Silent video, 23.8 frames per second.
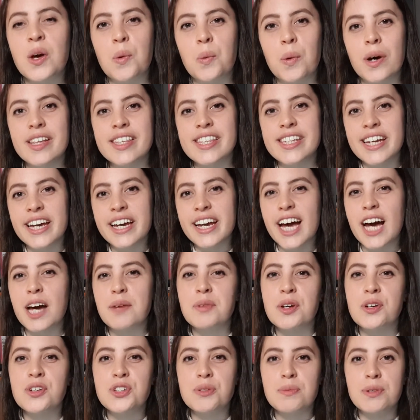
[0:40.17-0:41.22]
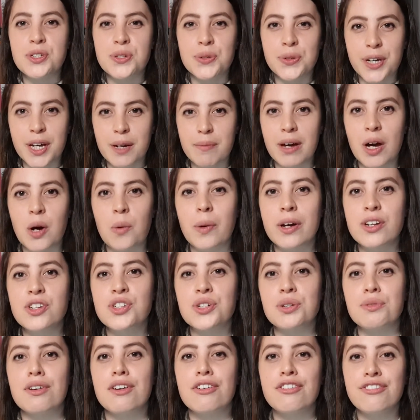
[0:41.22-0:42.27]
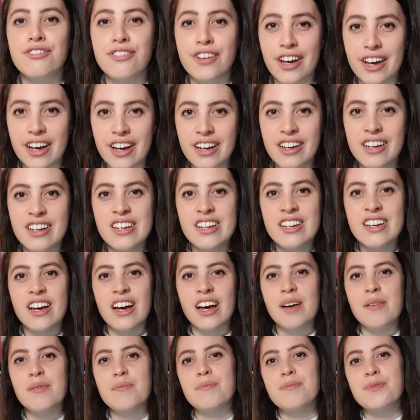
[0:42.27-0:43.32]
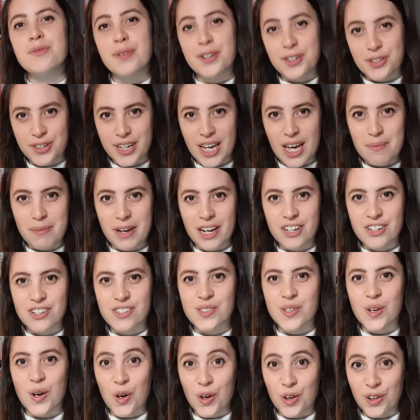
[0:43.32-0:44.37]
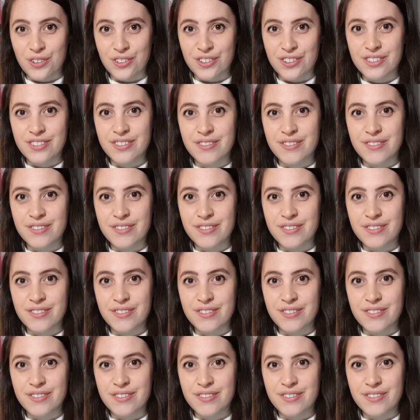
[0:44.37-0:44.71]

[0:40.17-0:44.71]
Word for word: where today I'm going to be talking about when to refer special care patients on